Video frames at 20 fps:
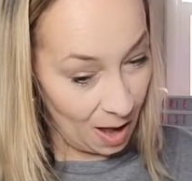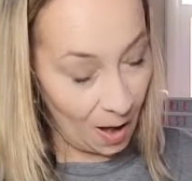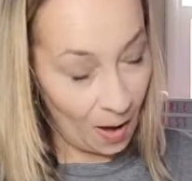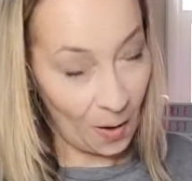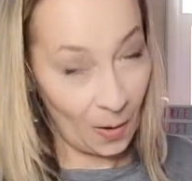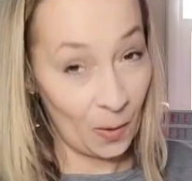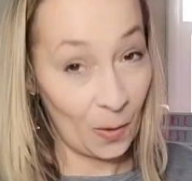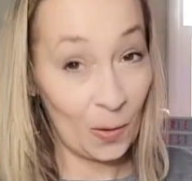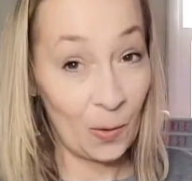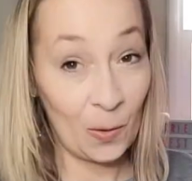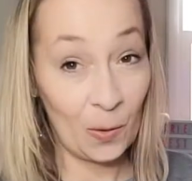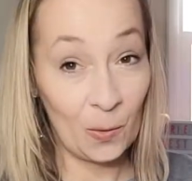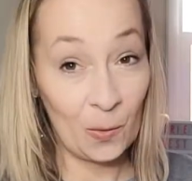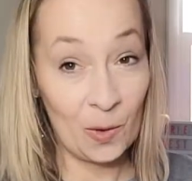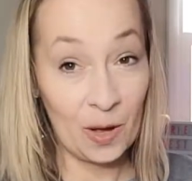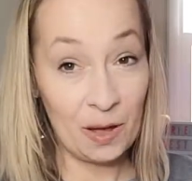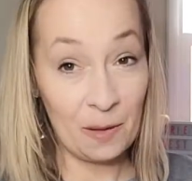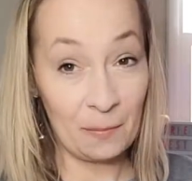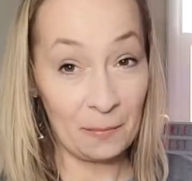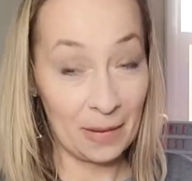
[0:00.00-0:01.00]
Oh
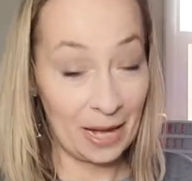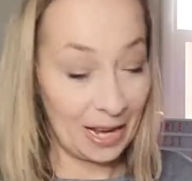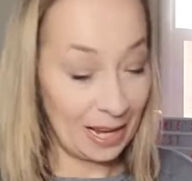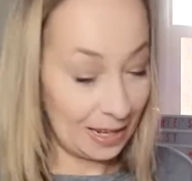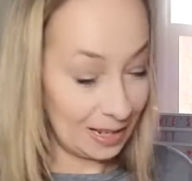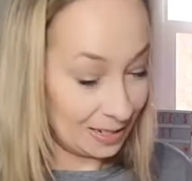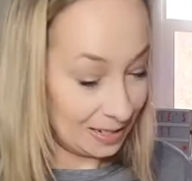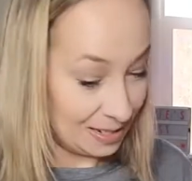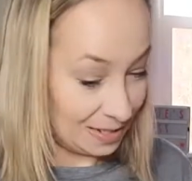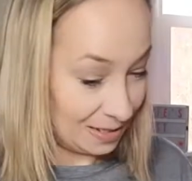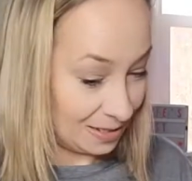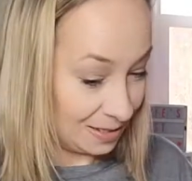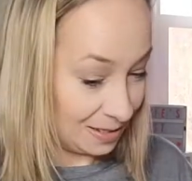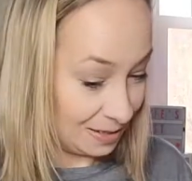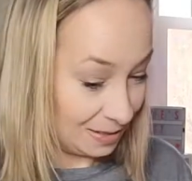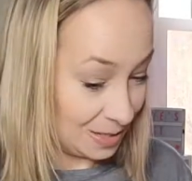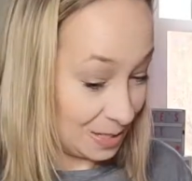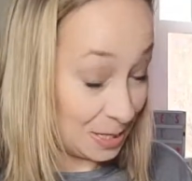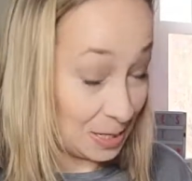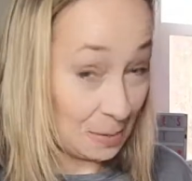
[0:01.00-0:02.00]
my goodness.
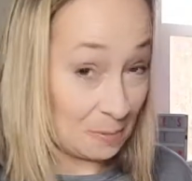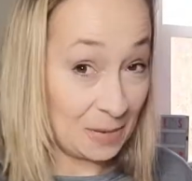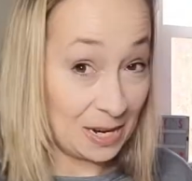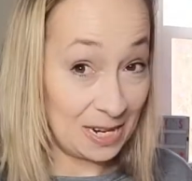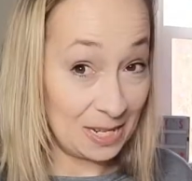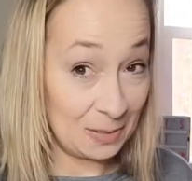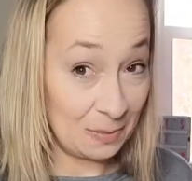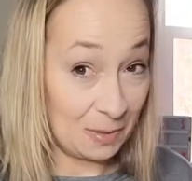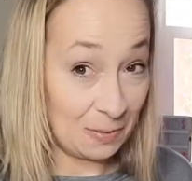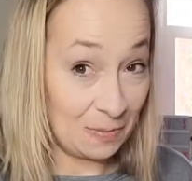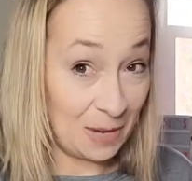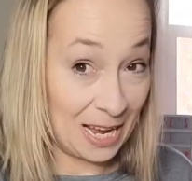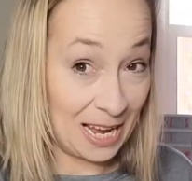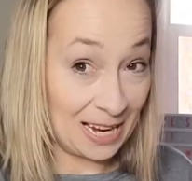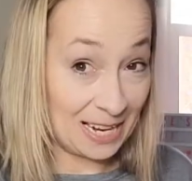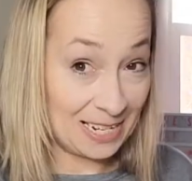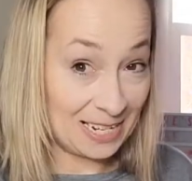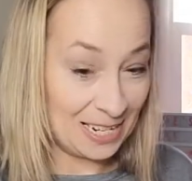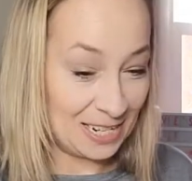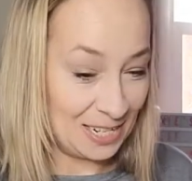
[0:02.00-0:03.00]
Somebody's been paying
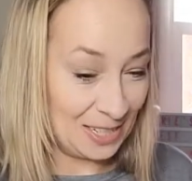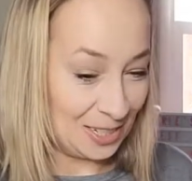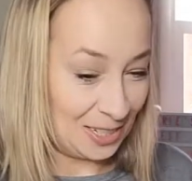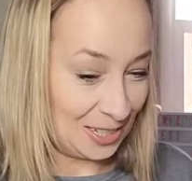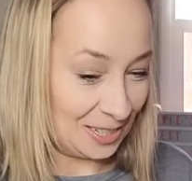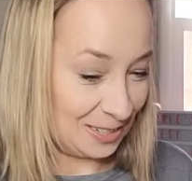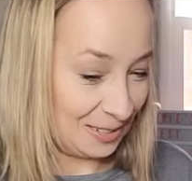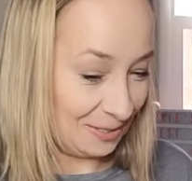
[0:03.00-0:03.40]
attention.